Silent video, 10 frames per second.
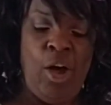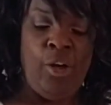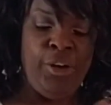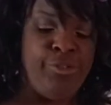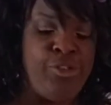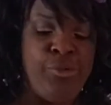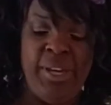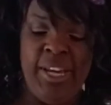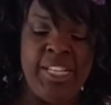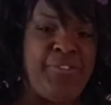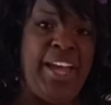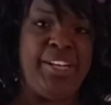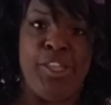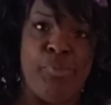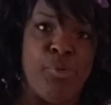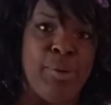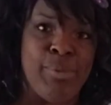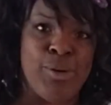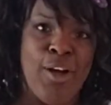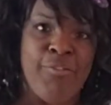all you're doing is finding the
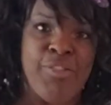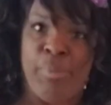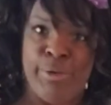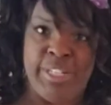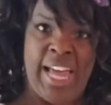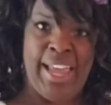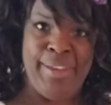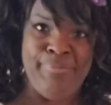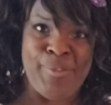perimeter of the bow tie.